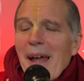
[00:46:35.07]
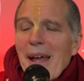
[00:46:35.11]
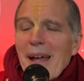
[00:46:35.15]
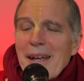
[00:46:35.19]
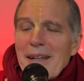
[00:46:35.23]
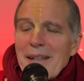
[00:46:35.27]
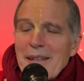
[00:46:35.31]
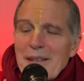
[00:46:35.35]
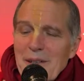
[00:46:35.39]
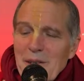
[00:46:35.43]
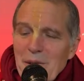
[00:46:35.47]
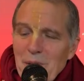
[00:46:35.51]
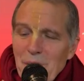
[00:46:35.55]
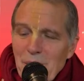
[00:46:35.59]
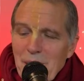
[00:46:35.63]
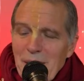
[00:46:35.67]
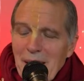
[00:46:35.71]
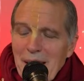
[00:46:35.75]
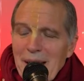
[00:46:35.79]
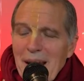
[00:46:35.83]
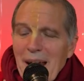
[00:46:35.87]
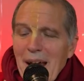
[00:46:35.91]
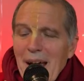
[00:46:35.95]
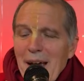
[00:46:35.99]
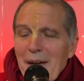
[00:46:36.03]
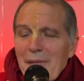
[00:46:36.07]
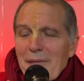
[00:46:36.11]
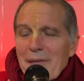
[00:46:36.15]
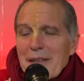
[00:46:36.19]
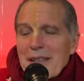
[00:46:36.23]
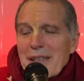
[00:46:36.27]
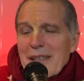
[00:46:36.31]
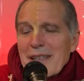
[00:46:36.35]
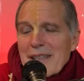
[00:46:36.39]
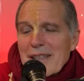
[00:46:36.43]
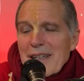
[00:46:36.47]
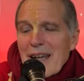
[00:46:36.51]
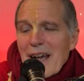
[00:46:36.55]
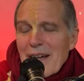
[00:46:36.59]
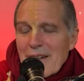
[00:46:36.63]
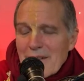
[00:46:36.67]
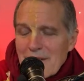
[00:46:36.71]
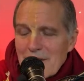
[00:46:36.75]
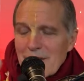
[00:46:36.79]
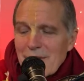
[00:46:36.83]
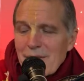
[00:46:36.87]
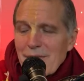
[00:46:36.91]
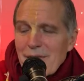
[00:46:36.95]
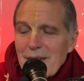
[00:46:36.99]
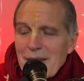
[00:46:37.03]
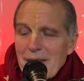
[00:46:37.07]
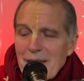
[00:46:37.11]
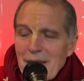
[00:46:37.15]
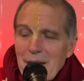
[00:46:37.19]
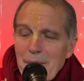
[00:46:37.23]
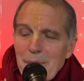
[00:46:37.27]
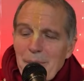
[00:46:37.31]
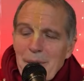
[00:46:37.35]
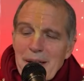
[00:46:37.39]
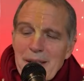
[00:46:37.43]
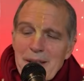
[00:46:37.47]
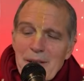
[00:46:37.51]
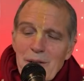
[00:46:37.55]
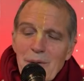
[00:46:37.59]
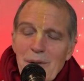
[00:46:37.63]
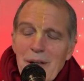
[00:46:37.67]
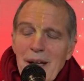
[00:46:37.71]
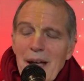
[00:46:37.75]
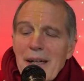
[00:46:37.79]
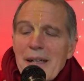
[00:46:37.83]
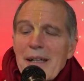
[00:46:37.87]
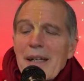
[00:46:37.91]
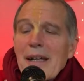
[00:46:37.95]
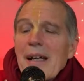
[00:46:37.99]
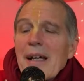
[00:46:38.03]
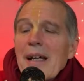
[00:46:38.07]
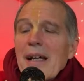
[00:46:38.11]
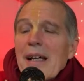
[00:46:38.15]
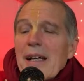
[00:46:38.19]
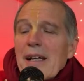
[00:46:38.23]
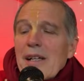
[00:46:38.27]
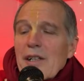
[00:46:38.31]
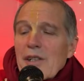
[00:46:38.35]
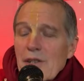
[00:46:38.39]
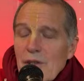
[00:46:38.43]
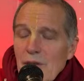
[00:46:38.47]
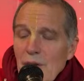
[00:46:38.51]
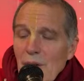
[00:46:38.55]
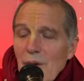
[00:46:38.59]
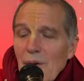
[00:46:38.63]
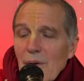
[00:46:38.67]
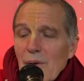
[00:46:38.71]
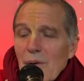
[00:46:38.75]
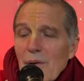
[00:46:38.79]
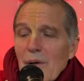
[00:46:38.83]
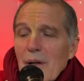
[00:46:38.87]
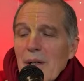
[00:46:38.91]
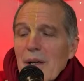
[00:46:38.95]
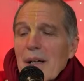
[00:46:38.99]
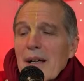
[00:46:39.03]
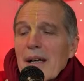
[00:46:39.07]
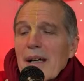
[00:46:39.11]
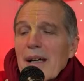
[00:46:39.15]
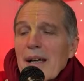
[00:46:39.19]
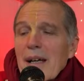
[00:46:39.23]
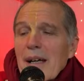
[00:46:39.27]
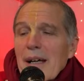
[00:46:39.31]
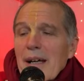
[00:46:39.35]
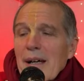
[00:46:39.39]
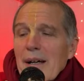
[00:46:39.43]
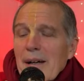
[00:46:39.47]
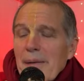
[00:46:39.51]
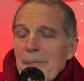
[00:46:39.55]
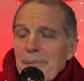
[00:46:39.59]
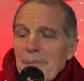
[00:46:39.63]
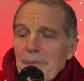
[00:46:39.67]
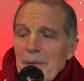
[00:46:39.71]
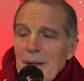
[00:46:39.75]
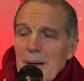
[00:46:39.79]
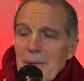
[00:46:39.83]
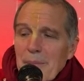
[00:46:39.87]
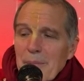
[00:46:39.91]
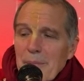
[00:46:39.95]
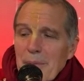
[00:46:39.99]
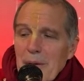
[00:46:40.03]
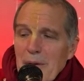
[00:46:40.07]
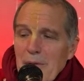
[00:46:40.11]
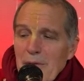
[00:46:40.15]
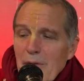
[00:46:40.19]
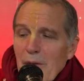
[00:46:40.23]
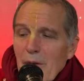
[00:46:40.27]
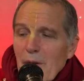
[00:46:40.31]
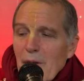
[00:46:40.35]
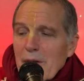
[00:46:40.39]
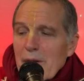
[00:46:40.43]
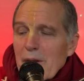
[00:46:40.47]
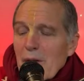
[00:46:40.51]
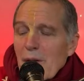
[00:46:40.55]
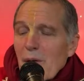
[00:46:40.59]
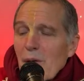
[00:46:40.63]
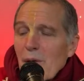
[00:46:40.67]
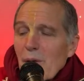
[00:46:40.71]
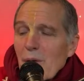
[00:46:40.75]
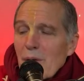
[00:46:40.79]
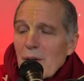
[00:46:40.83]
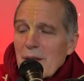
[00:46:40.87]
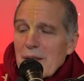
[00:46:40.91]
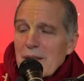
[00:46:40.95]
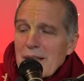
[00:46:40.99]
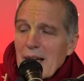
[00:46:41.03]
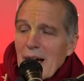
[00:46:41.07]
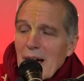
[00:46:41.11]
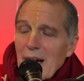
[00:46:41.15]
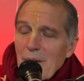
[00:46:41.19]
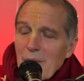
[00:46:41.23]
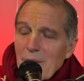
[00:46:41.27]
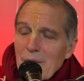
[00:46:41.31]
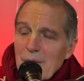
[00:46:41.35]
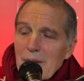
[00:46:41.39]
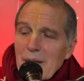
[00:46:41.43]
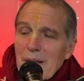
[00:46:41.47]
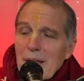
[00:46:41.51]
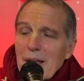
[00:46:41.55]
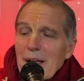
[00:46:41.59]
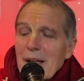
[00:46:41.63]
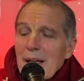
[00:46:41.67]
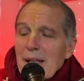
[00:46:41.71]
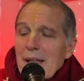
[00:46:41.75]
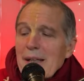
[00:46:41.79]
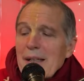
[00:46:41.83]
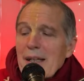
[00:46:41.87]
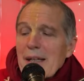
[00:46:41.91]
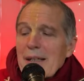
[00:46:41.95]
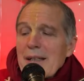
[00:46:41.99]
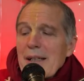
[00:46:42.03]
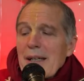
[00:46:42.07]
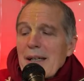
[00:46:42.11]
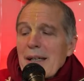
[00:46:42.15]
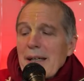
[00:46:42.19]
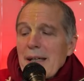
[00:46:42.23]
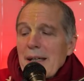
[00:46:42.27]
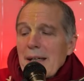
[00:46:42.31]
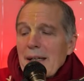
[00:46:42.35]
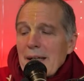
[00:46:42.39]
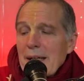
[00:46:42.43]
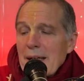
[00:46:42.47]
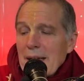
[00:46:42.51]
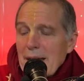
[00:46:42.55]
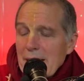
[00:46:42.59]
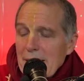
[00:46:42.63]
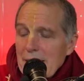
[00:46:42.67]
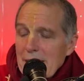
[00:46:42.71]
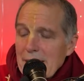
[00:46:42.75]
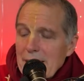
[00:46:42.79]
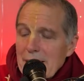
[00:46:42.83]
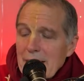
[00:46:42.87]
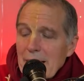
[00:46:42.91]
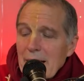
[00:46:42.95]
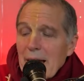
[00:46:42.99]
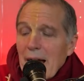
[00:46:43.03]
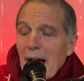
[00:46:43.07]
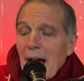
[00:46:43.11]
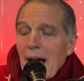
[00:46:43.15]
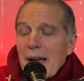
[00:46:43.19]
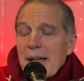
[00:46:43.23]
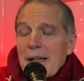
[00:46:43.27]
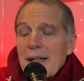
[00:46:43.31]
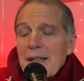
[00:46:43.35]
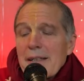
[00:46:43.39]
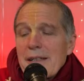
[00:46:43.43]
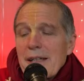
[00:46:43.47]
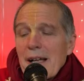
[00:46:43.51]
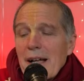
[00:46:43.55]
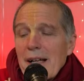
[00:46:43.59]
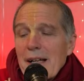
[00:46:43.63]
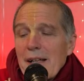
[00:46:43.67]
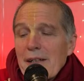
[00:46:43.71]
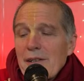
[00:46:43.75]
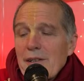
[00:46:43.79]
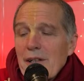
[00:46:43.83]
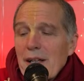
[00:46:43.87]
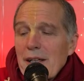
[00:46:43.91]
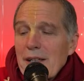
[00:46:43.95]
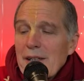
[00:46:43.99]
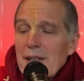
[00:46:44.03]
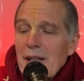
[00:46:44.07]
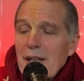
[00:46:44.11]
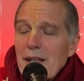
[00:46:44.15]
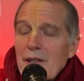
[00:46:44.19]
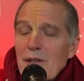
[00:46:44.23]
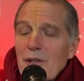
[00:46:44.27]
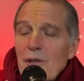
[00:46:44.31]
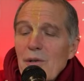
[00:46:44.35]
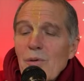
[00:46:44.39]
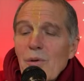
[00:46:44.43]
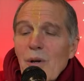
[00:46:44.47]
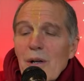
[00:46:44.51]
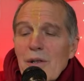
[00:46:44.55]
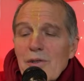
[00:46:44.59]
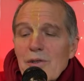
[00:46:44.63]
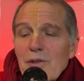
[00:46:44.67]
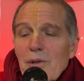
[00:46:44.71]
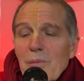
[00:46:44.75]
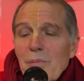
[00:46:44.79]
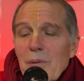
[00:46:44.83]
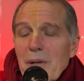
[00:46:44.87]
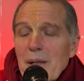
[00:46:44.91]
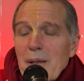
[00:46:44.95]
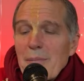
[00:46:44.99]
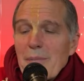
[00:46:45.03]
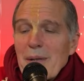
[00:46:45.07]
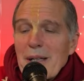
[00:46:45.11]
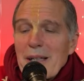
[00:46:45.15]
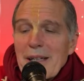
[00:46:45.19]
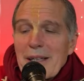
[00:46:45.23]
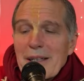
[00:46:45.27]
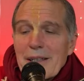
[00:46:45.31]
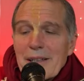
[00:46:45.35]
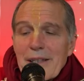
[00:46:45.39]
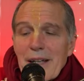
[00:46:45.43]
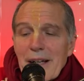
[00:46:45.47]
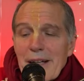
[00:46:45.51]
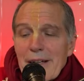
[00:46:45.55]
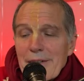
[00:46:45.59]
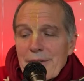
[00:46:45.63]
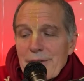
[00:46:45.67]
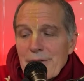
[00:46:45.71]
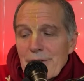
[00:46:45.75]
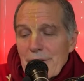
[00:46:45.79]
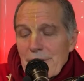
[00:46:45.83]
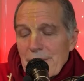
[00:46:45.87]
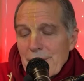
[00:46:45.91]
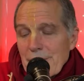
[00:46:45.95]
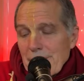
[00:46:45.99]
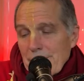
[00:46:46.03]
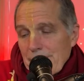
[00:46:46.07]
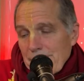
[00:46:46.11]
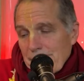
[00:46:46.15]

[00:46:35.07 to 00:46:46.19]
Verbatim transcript: and you can have a discussion with him, and you can show uh, before the whole town that he is unintelligent and you are supremely intelligent.